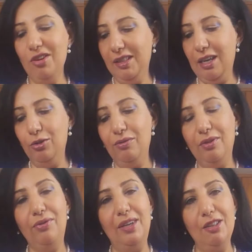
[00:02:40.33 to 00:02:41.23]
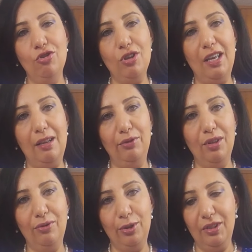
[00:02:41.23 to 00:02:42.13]
took it out of the fridge. I left
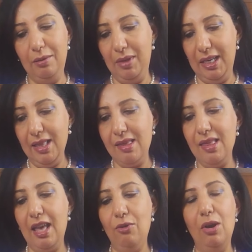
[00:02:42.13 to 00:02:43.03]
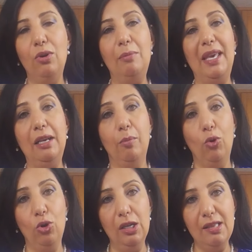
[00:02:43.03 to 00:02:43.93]
it for 10 minutes. Now I will make
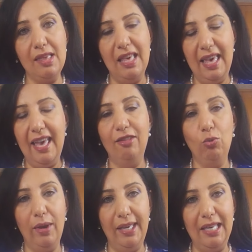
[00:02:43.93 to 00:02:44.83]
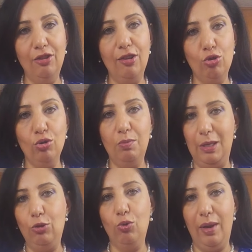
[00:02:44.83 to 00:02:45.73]
balls and weigh it. It should
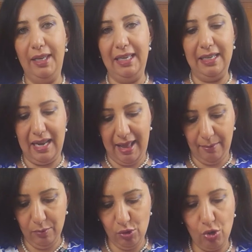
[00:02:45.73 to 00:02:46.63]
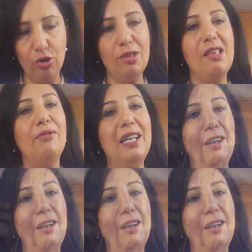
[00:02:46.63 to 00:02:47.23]
be 20 grams or 7